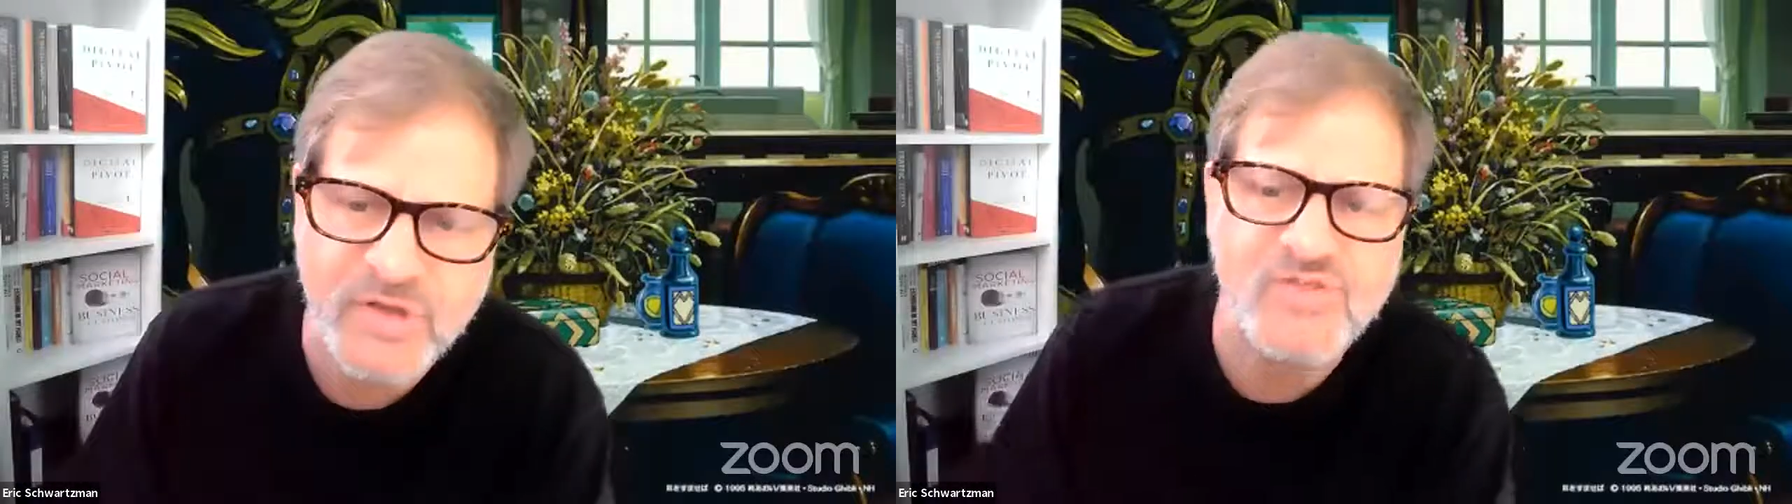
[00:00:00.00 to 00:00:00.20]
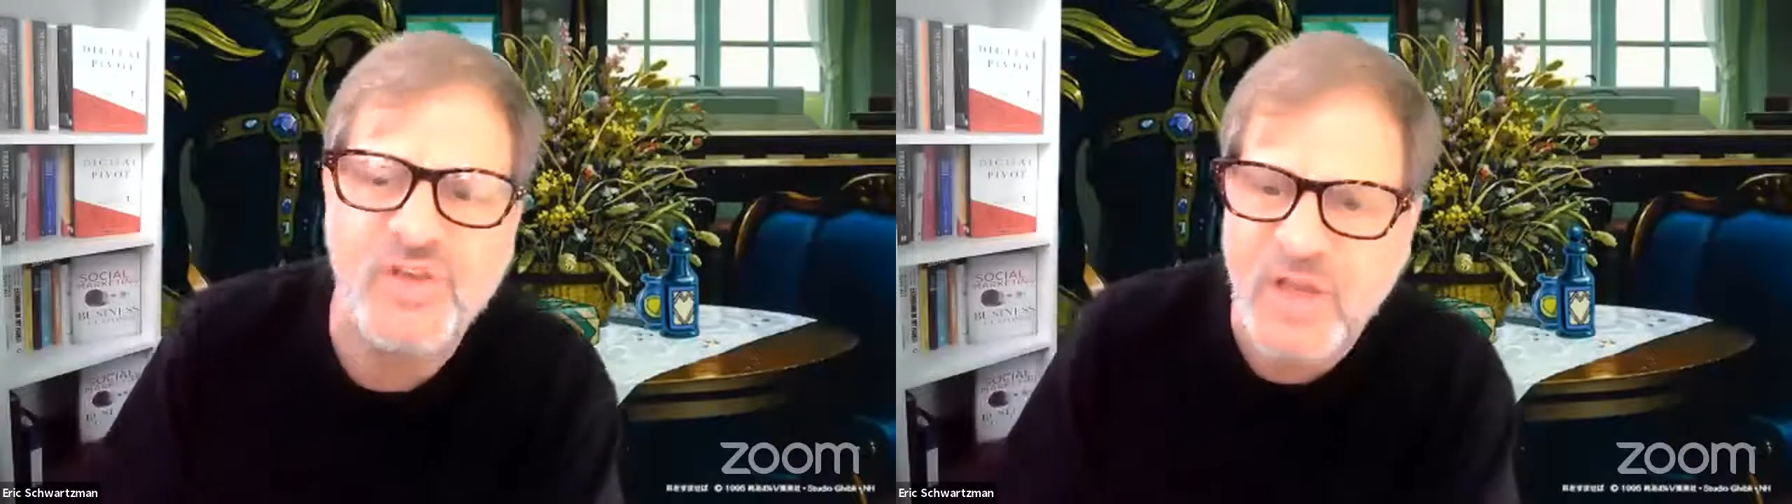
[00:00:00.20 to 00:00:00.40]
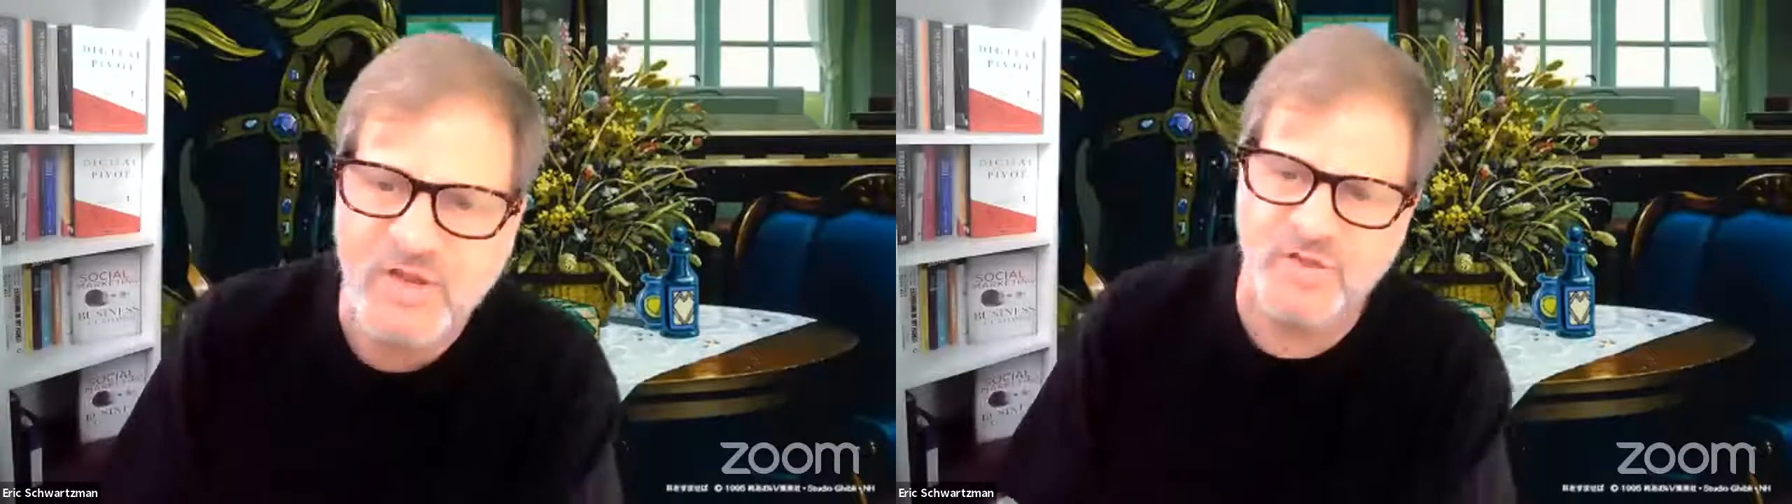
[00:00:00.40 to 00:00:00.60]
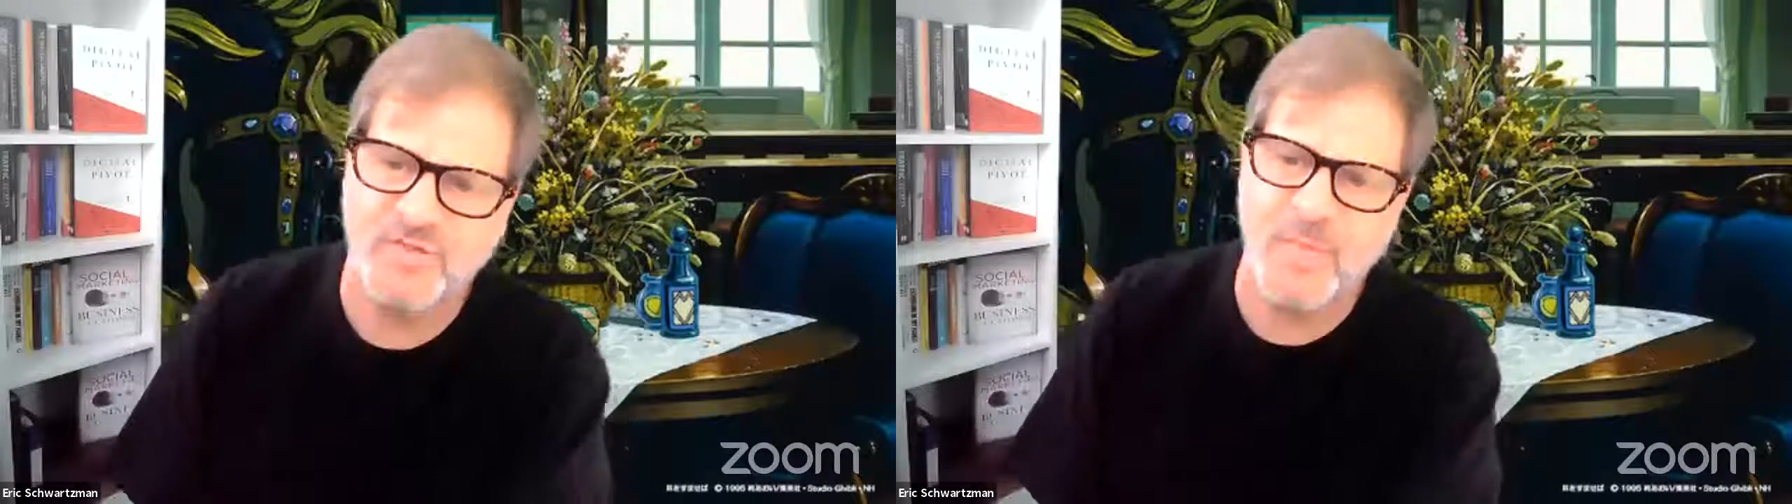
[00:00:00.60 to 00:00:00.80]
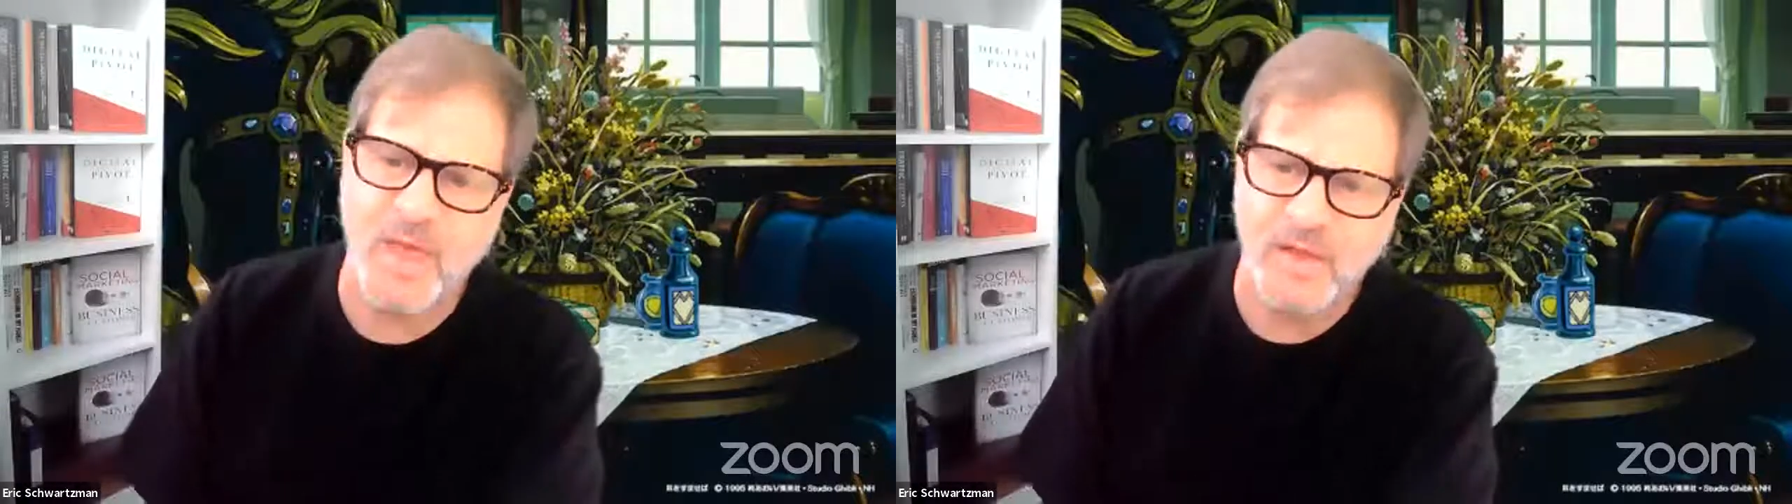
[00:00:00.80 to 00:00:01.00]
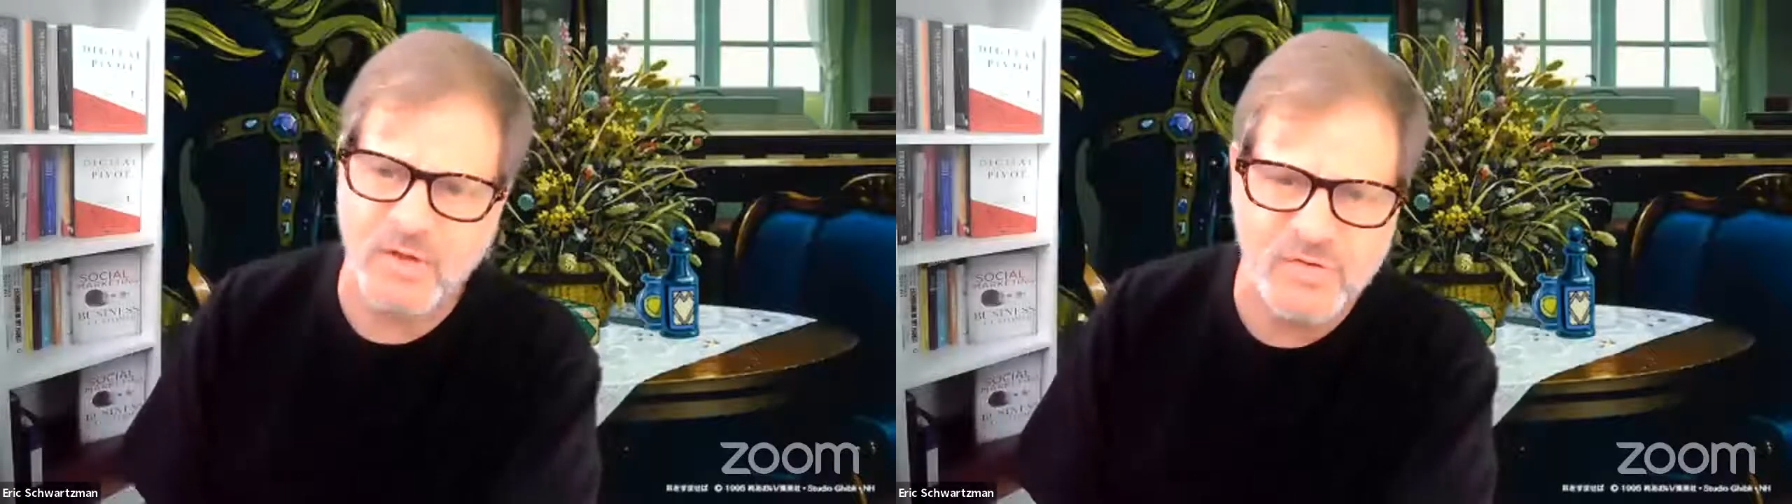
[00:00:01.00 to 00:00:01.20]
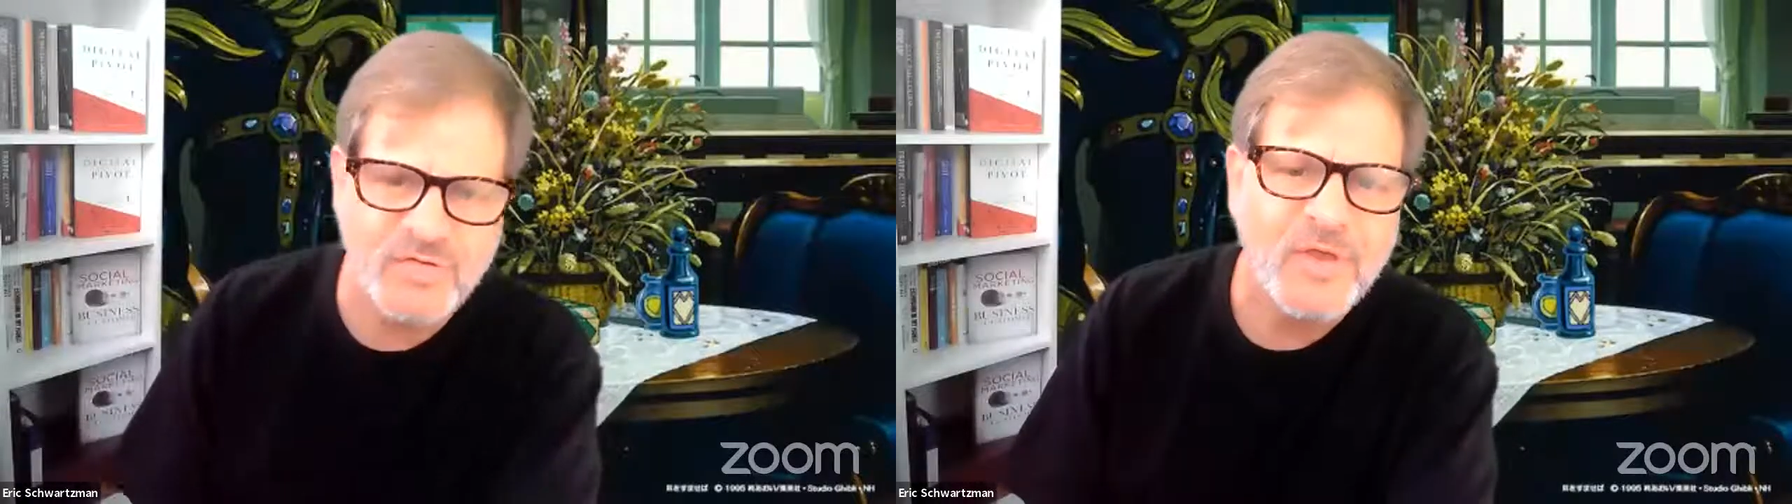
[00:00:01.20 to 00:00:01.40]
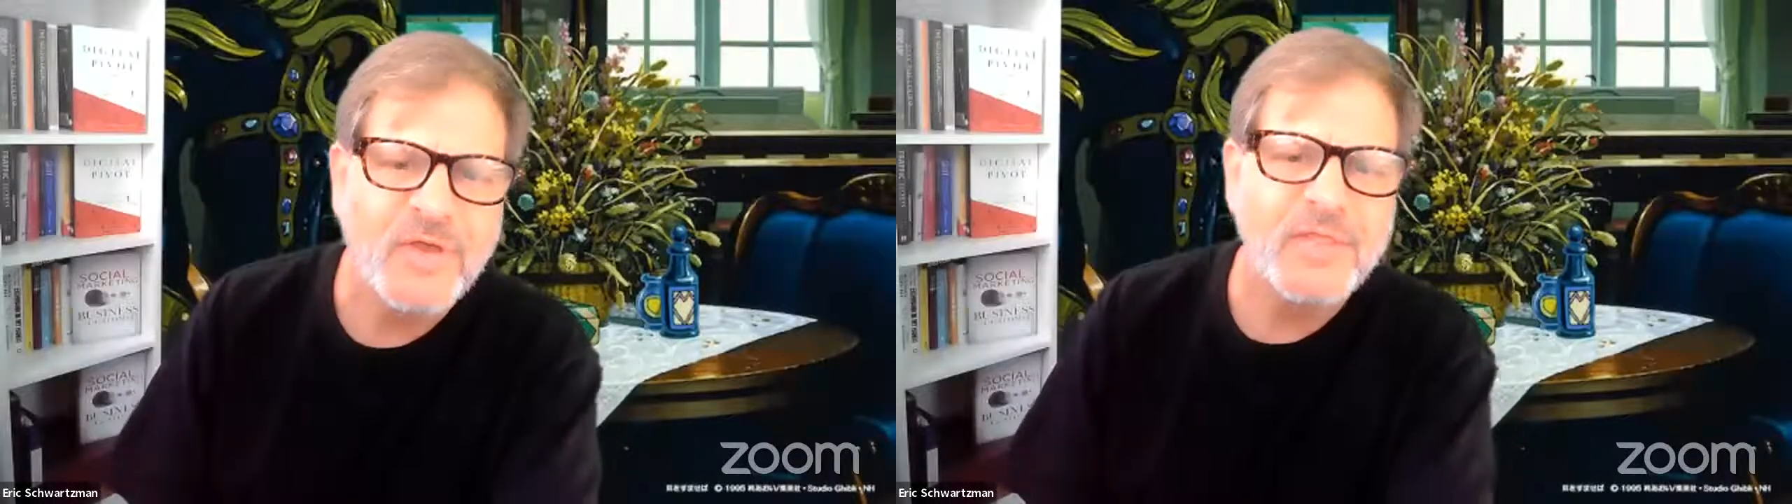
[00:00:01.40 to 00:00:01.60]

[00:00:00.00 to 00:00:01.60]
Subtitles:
Genius Makers,